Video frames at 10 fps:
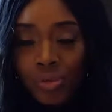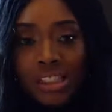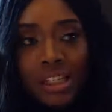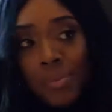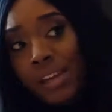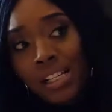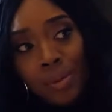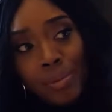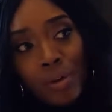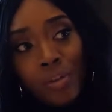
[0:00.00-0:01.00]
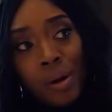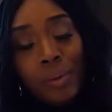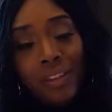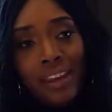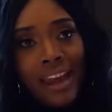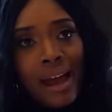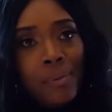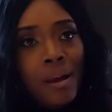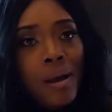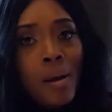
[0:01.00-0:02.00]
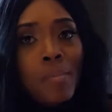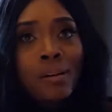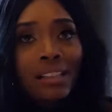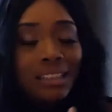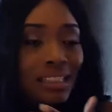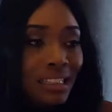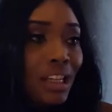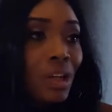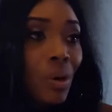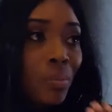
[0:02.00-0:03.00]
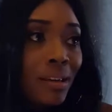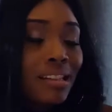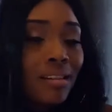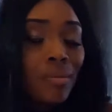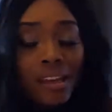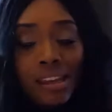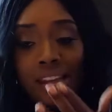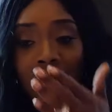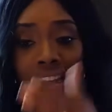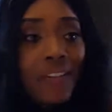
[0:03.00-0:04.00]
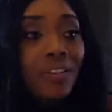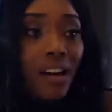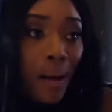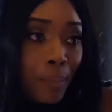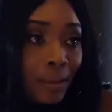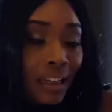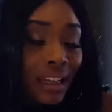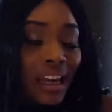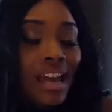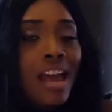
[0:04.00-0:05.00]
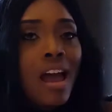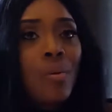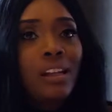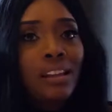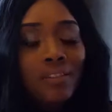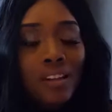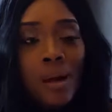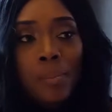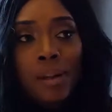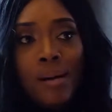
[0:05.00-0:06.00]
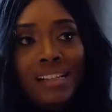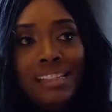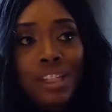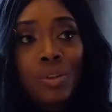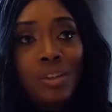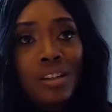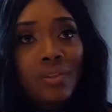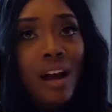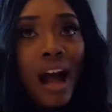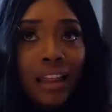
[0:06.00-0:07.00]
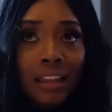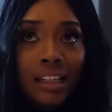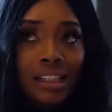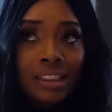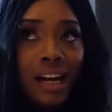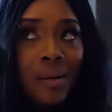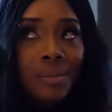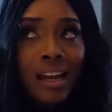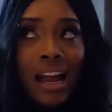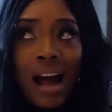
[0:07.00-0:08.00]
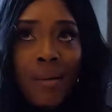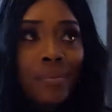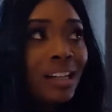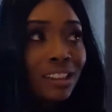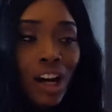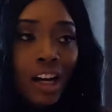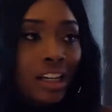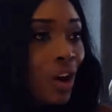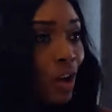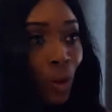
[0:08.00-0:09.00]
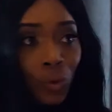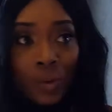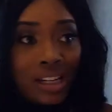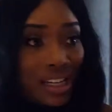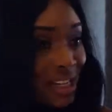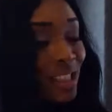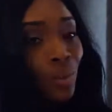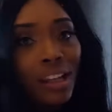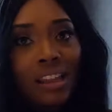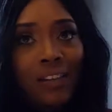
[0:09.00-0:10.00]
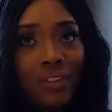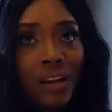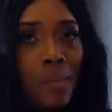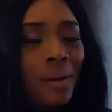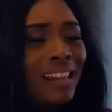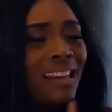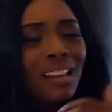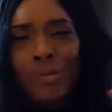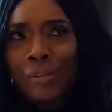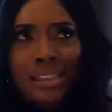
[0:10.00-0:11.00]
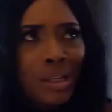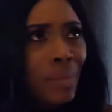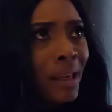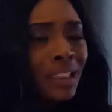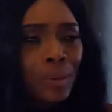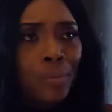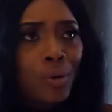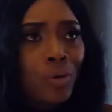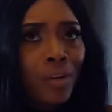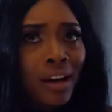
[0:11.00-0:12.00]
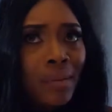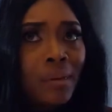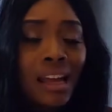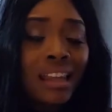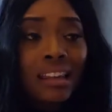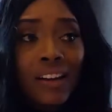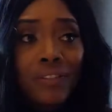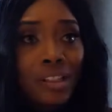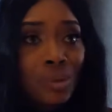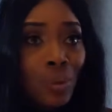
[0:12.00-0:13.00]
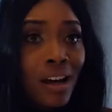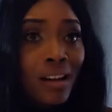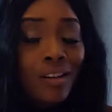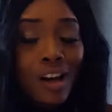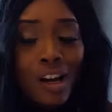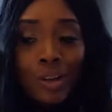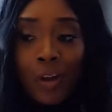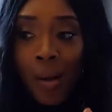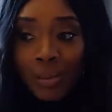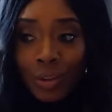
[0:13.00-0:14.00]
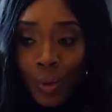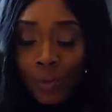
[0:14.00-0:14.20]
retail management program with the Gap, but the CEO, Mickey, left the company. Okay. And when he left the company in my senior year of college, I was like, I'm not starting all over again, because when he left the company, I think the retail management program left as well. So I was